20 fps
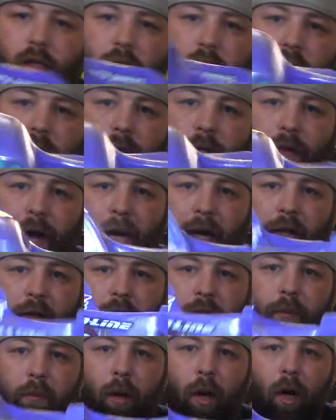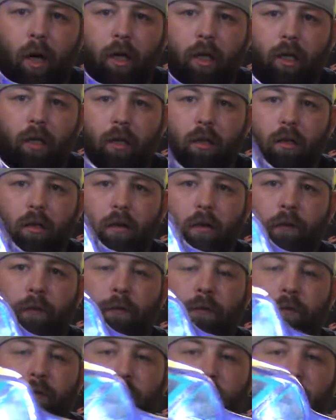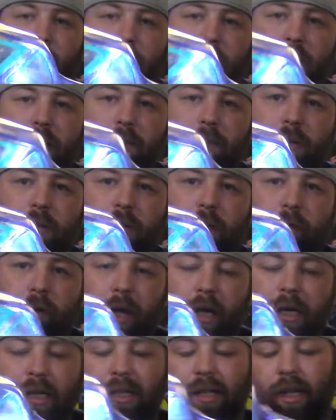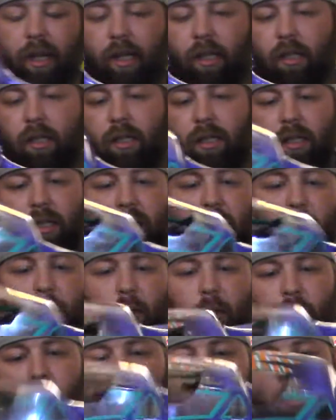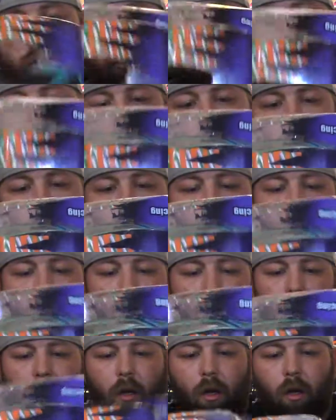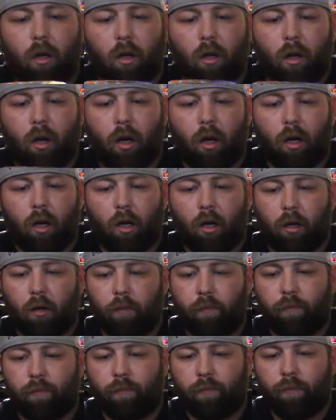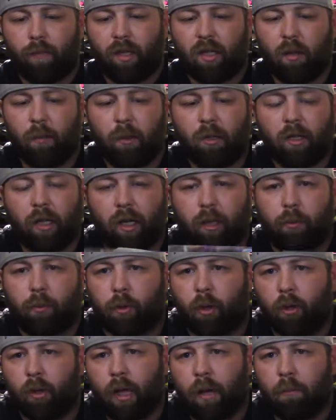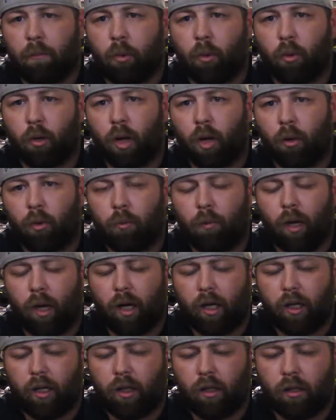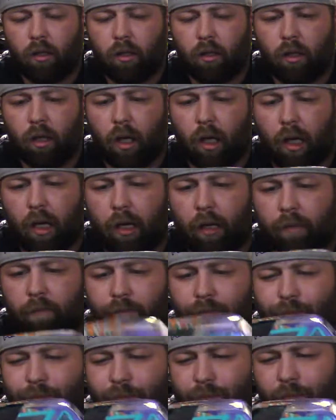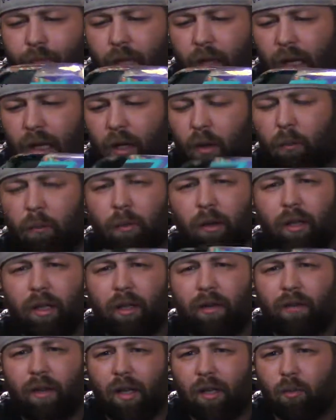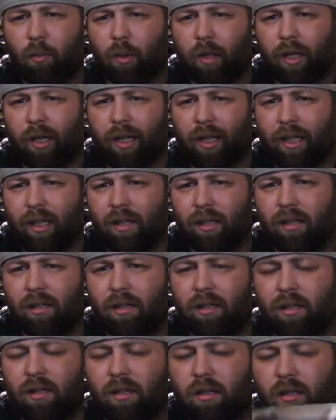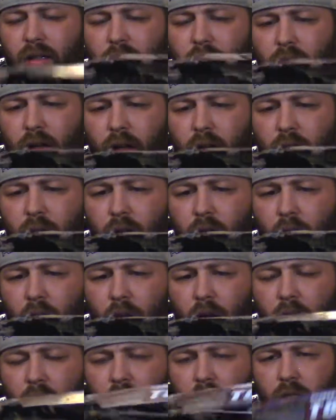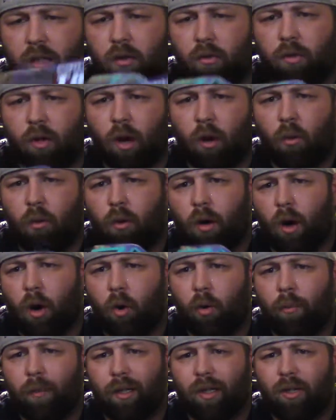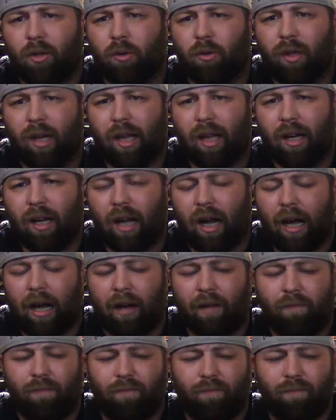the factory body from Team C Racing. It's similar to, it's almost like a Proline Bulldog body. I don't believe that's what it is, so don't hold me to that. I